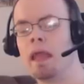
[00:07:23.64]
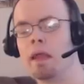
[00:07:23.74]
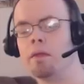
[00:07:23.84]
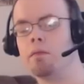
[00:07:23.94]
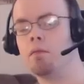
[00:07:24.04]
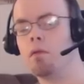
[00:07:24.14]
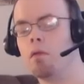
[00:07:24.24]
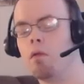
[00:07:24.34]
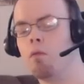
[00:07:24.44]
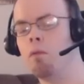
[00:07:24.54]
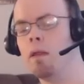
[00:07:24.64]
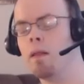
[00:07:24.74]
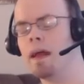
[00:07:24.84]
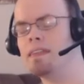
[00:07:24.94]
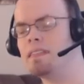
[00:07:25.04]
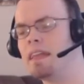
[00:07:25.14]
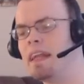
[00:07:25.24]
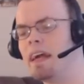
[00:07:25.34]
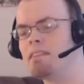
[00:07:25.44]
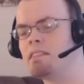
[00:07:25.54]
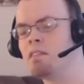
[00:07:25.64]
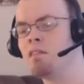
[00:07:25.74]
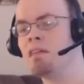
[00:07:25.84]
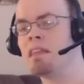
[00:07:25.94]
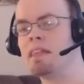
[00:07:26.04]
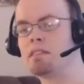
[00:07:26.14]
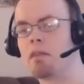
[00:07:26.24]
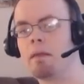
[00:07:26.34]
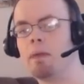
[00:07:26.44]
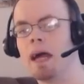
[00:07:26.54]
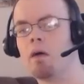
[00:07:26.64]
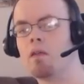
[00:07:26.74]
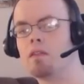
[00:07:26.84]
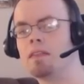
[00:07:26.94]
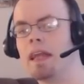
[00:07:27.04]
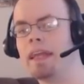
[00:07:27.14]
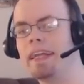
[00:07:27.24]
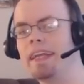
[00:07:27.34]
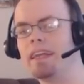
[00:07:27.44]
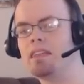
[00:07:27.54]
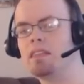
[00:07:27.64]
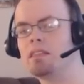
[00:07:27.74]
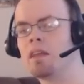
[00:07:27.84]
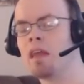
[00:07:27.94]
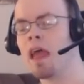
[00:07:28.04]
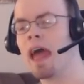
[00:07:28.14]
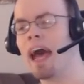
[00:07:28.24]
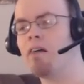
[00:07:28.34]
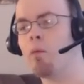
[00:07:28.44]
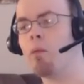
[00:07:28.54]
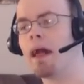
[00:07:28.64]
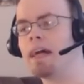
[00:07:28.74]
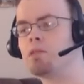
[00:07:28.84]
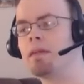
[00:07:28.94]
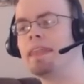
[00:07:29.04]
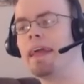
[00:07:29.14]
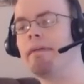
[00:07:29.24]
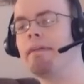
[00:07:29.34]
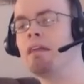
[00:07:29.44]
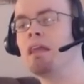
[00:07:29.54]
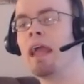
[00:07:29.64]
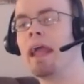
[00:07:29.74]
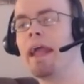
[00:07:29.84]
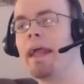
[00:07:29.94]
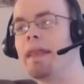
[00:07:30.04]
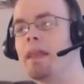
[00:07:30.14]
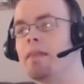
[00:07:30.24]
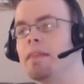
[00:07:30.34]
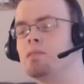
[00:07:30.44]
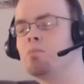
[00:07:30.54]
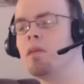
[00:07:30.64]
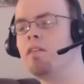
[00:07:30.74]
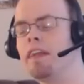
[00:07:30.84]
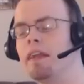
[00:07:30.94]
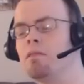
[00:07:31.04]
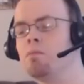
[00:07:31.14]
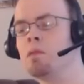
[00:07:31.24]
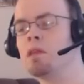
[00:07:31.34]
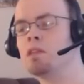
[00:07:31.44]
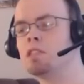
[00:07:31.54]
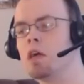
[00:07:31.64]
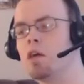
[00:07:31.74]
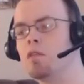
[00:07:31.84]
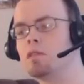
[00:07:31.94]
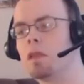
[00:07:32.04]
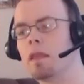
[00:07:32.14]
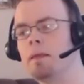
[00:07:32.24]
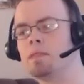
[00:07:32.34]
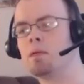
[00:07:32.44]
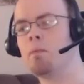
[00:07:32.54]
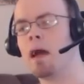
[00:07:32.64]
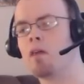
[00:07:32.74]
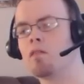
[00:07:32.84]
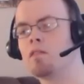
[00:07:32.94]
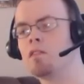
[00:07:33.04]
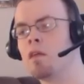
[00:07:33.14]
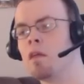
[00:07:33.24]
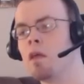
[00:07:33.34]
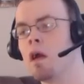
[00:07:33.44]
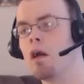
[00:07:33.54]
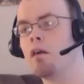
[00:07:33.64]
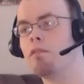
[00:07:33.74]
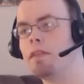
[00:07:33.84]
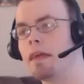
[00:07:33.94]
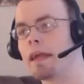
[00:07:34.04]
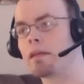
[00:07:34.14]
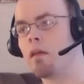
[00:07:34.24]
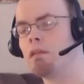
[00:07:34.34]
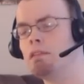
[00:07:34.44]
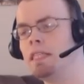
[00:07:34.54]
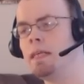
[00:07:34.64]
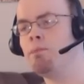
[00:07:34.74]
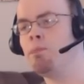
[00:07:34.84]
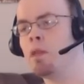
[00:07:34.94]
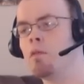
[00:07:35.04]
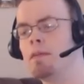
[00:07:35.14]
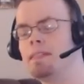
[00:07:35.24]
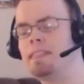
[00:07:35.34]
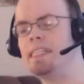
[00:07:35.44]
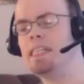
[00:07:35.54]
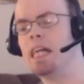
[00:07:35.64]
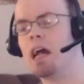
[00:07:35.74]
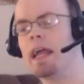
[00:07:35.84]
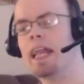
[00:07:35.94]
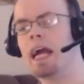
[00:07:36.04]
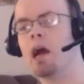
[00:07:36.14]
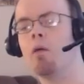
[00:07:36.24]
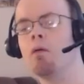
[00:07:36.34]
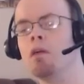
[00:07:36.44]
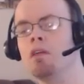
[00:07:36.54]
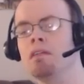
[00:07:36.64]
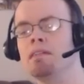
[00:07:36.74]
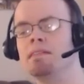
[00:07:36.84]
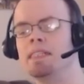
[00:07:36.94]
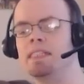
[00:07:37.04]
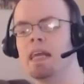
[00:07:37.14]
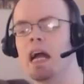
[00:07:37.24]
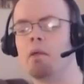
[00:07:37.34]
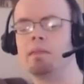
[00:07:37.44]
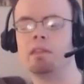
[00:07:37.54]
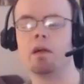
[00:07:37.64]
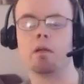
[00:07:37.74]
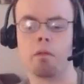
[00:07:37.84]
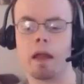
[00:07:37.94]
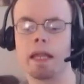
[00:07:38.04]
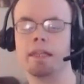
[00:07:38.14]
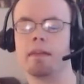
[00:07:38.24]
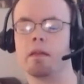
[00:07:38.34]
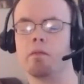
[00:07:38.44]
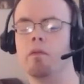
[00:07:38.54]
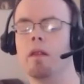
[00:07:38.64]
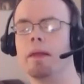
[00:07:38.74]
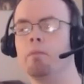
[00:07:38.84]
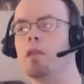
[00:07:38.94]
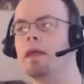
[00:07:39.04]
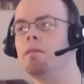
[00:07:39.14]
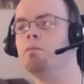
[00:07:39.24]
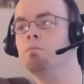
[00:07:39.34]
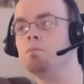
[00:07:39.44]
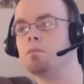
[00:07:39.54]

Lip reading: and realize that he has these great powers and he can just have a blast with it. And this movie shows the leaps and bounds of the technology with CGI, and how CGI, when done right, can really blend